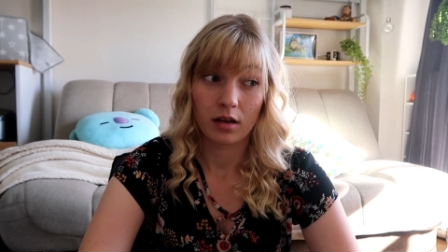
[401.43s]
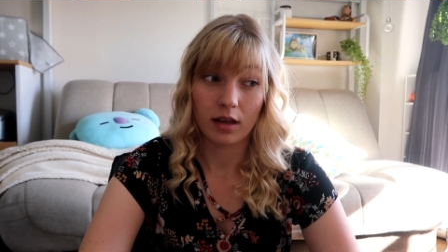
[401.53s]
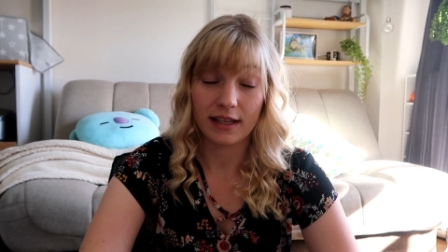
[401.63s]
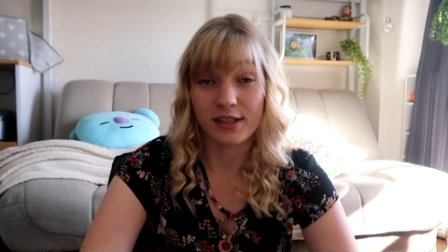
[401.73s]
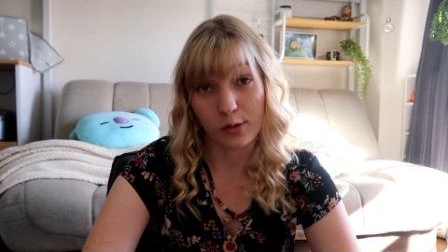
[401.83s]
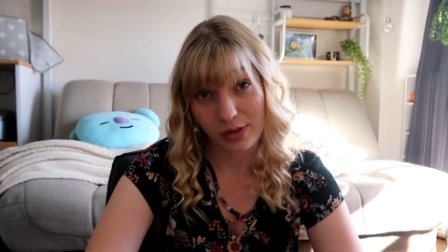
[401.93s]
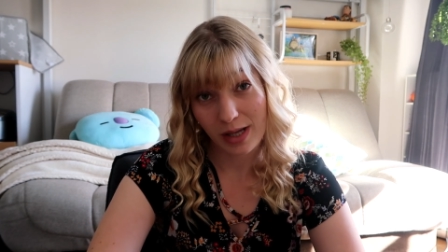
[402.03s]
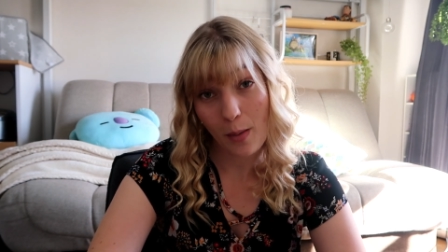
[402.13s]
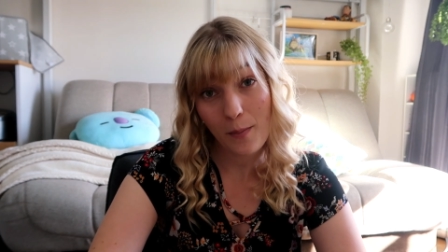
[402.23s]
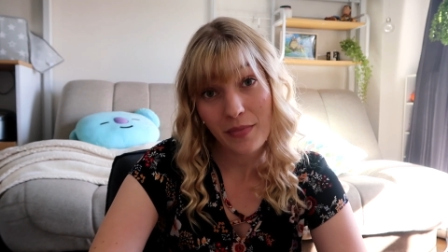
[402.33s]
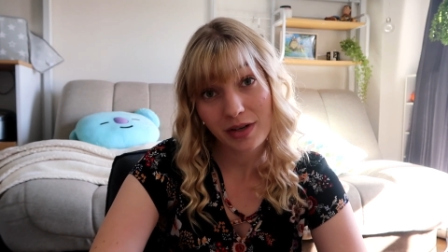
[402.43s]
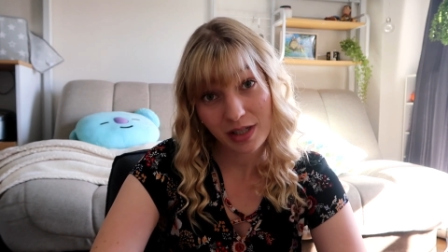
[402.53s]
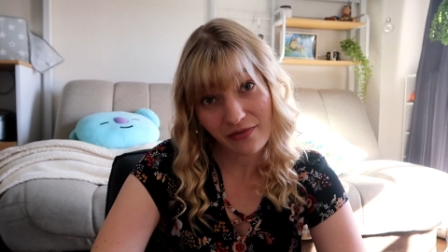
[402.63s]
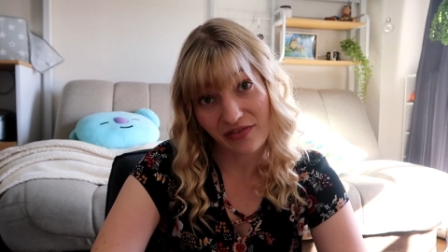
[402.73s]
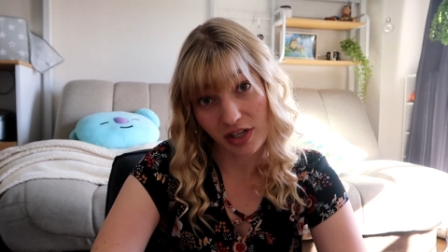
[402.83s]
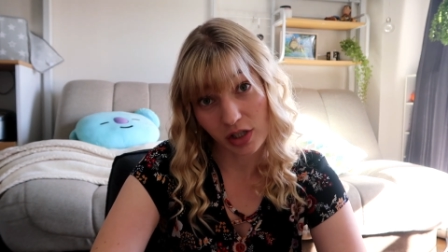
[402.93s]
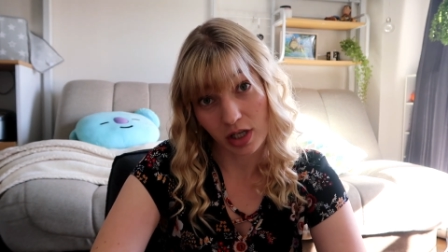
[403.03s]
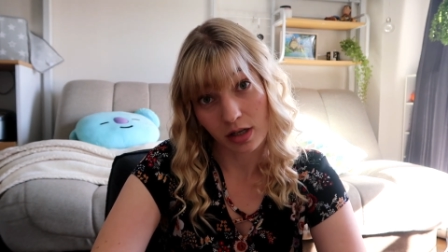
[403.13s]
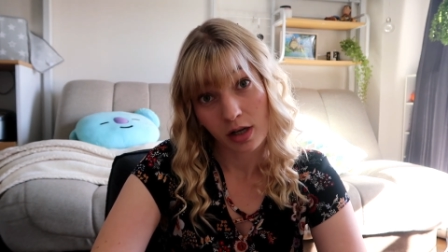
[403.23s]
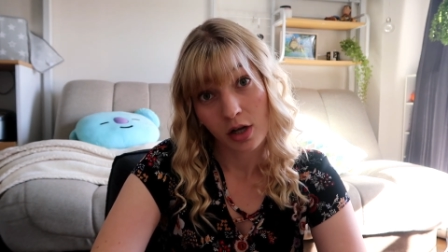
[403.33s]
Let's do some
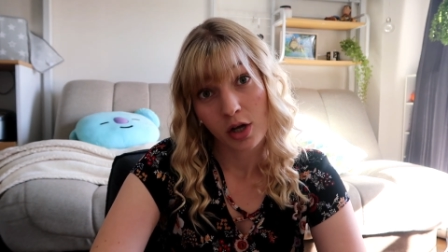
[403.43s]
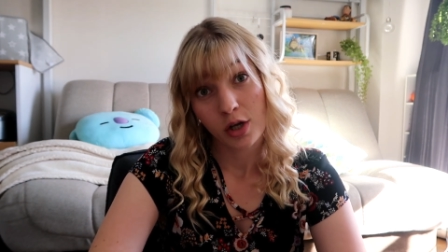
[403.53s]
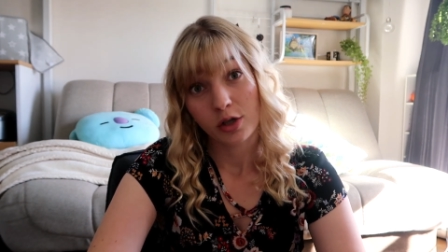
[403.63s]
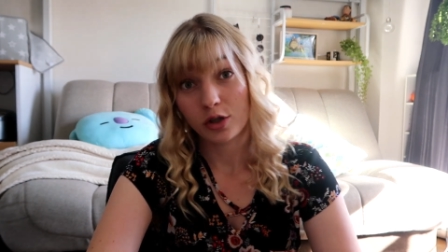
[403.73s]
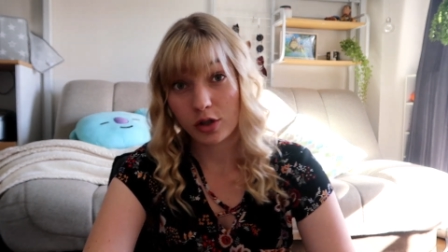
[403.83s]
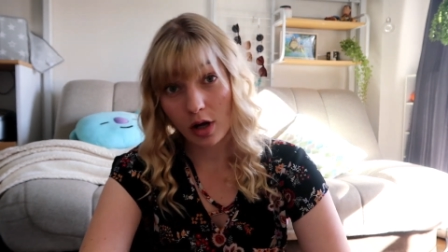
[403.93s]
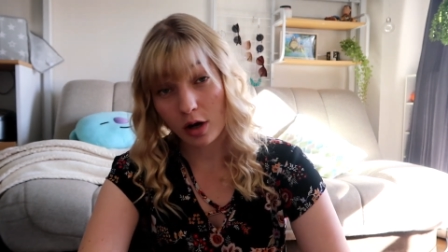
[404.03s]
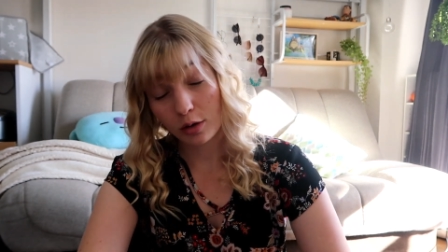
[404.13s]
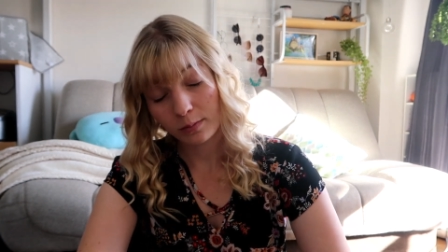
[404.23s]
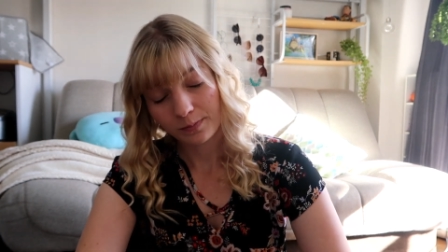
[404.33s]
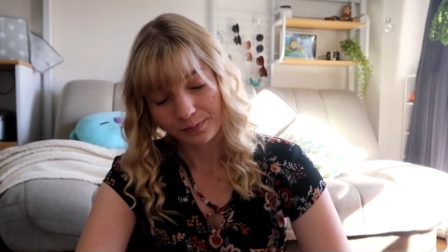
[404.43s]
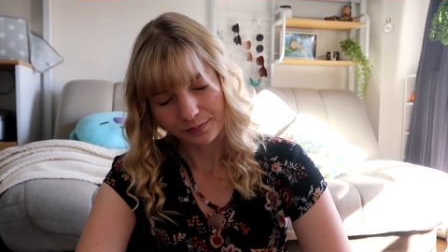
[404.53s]
division. So,